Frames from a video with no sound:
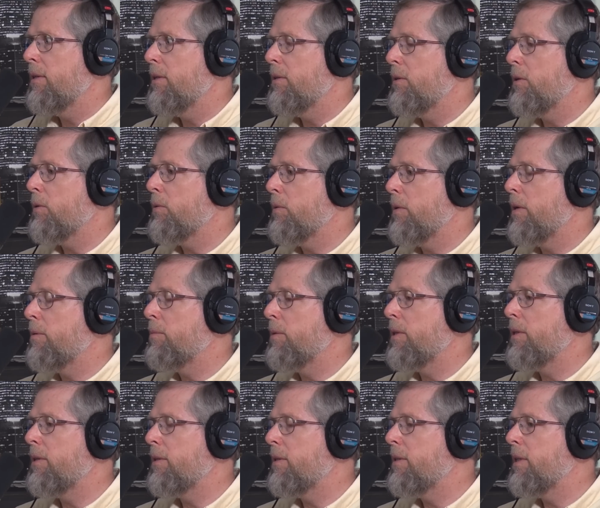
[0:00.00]
You know, I mean,
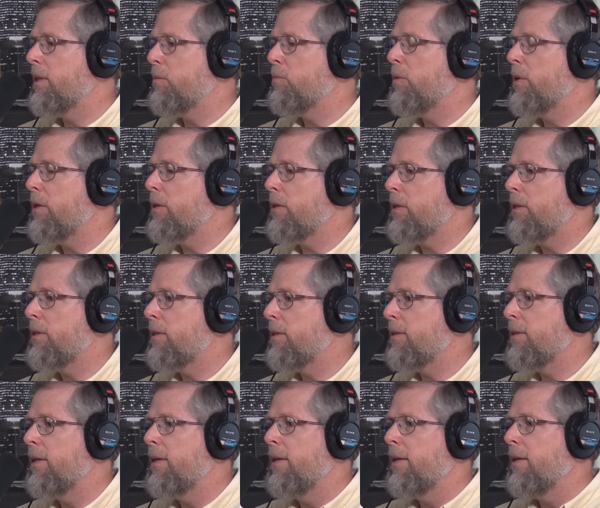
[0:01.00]
the the
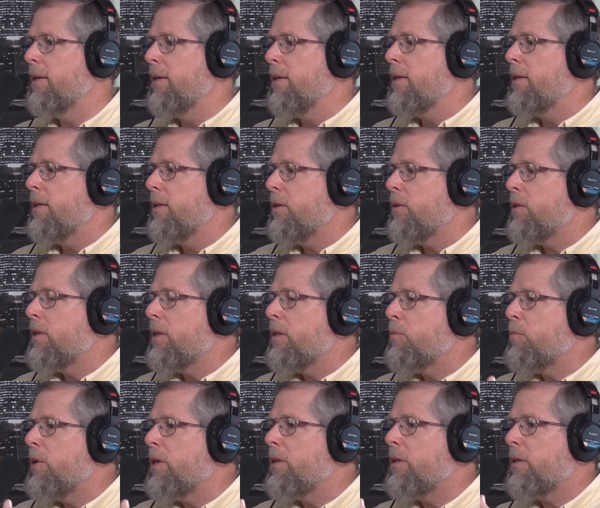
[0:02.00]
American, you know, the
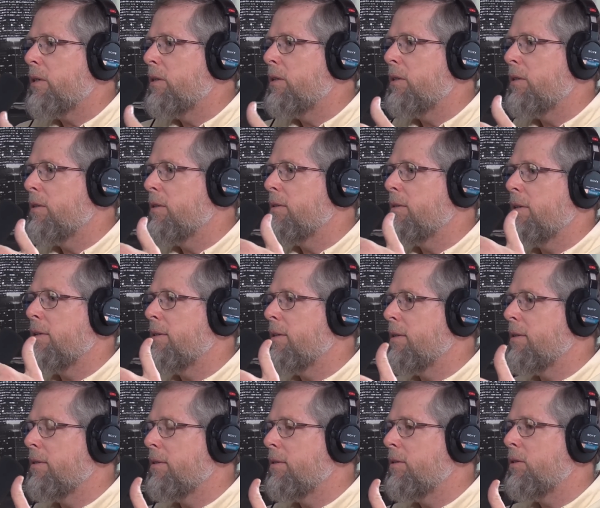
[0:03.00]
American
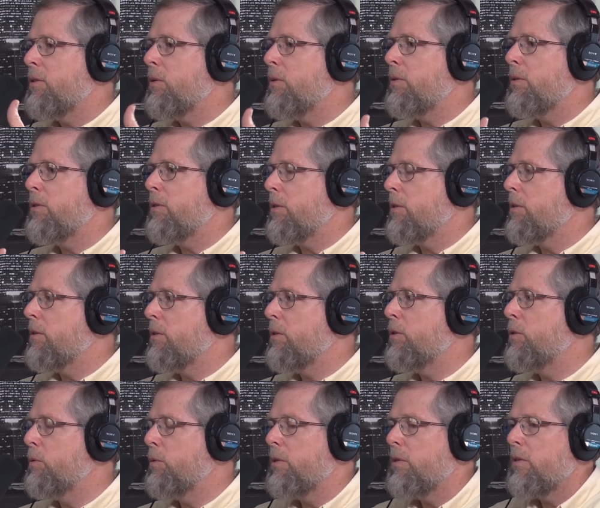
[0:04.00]
uh, soldier
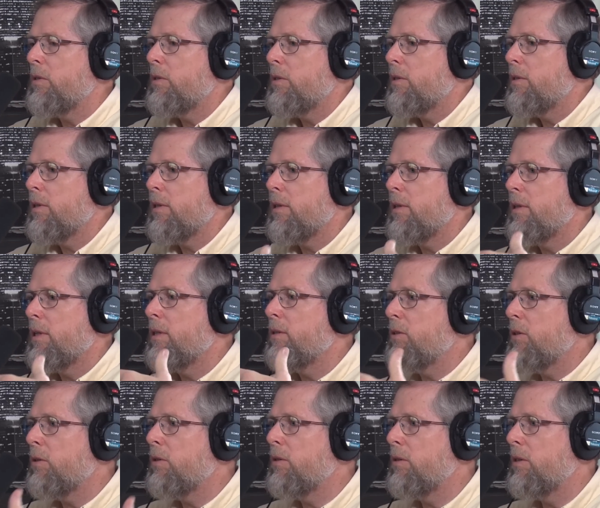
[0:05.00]
who was uh,
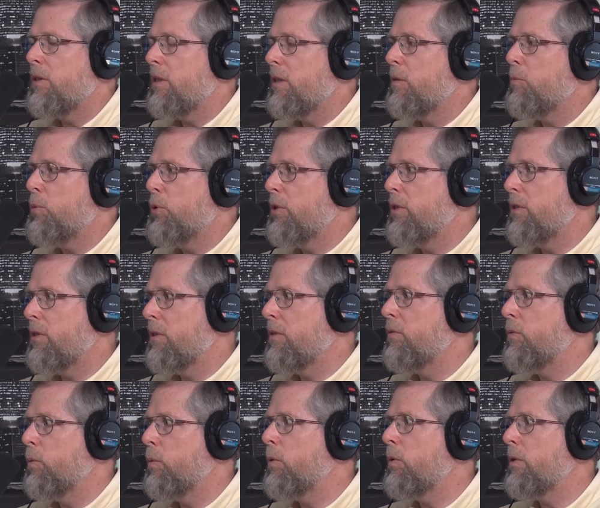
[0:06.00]
interned in a prison
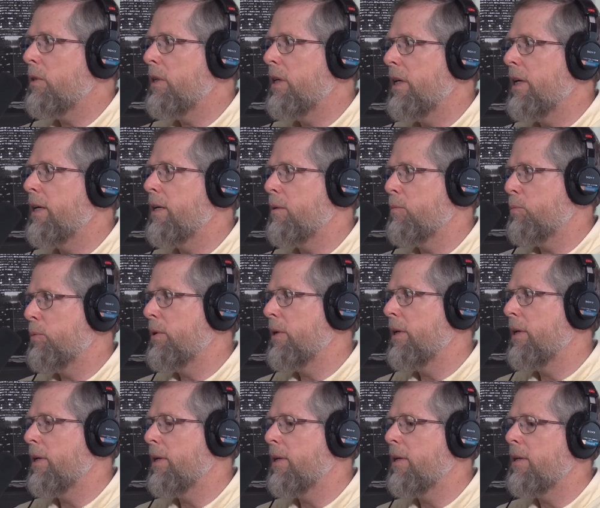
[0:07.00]
of war camp
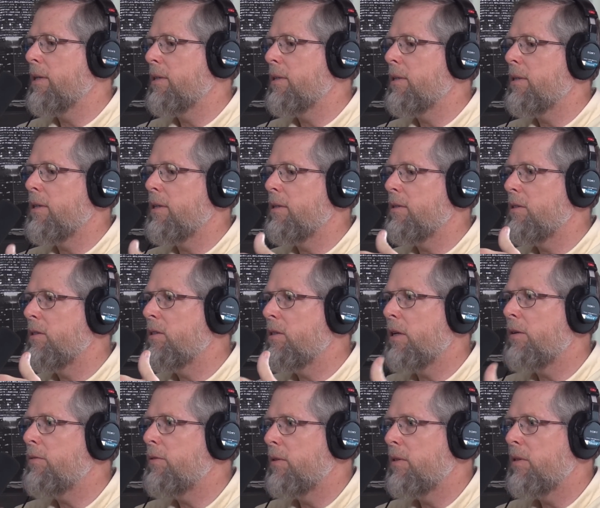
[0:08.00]
and uh,
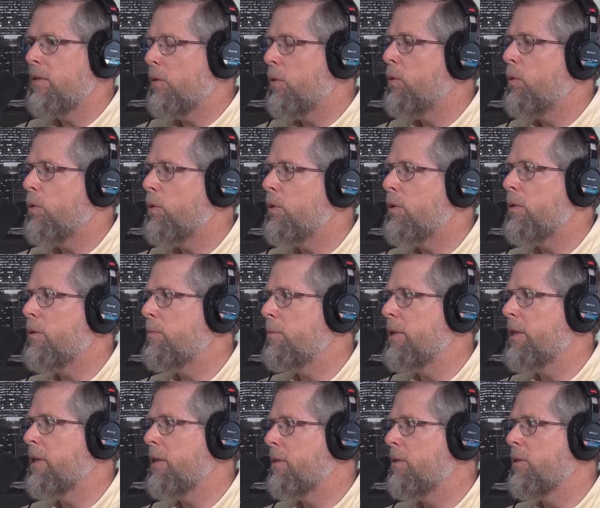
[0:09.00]
suffered
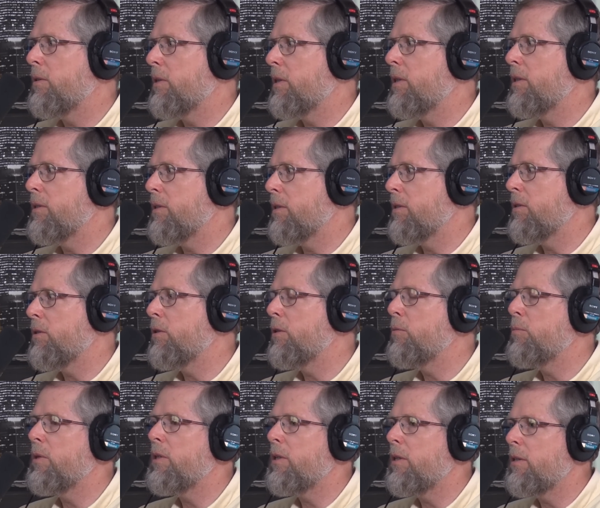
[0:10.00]
horribly during his
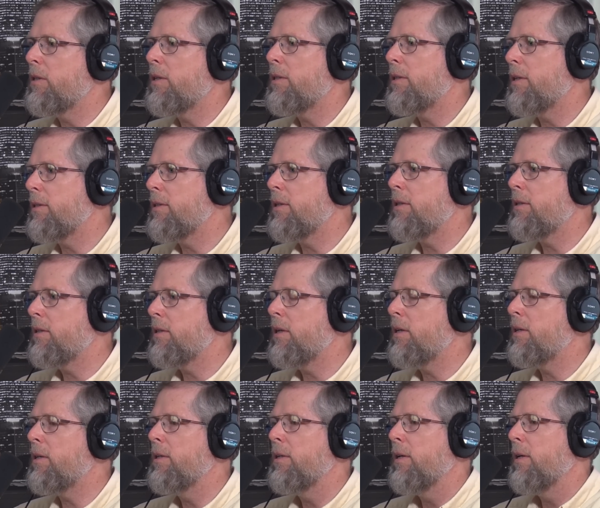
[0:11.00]
internment, and da da da
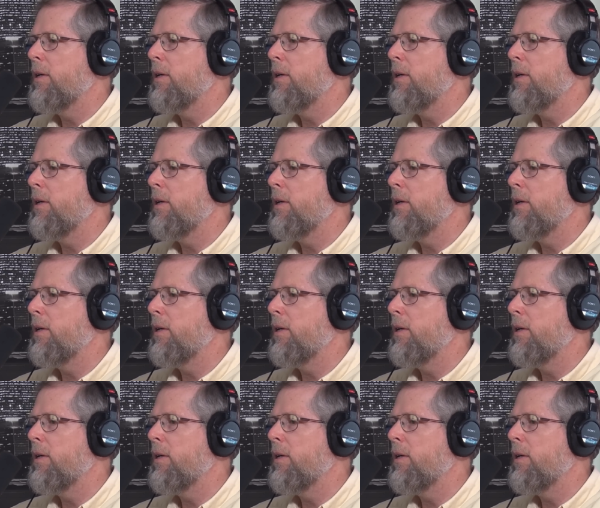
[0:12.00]
da,